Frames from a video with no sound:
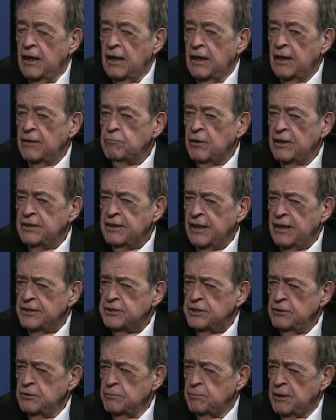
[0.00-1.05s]
I wanted to
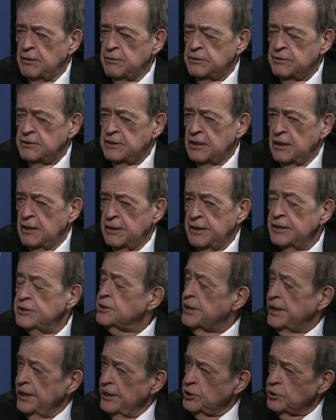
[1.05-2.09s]
ask you about uh,
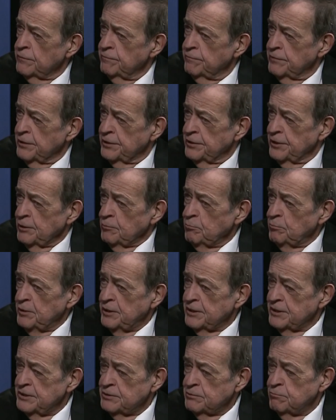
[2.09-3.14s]
education funding,
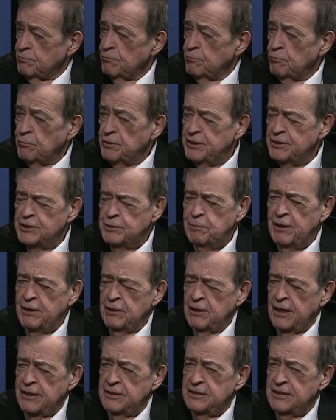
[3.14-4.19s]
because we didn't spend a
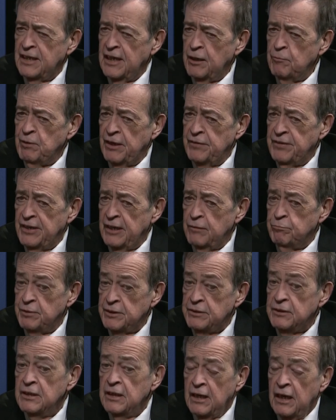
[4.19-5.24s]
lot of time on that,
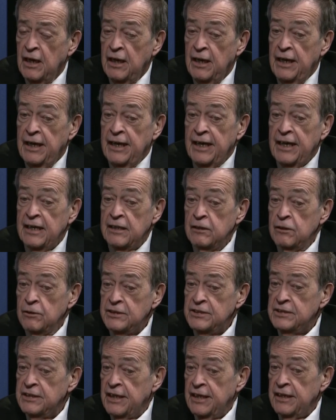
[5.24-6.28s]
but it
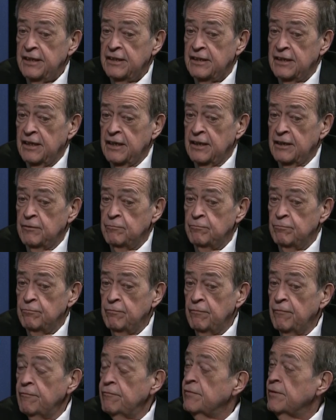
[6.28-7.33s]
looks like um,
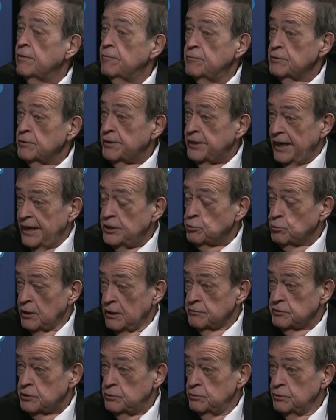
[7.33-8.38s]
K
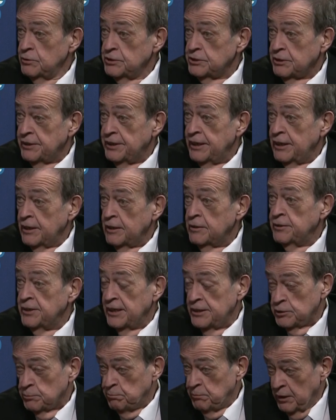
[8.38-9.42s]
twelve schools are getting a
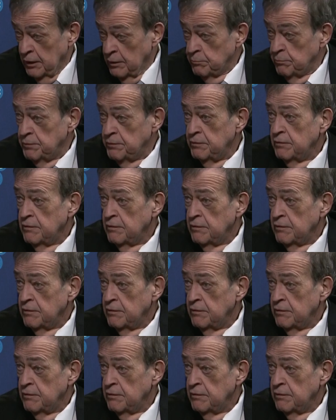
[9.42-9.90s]
nice bump.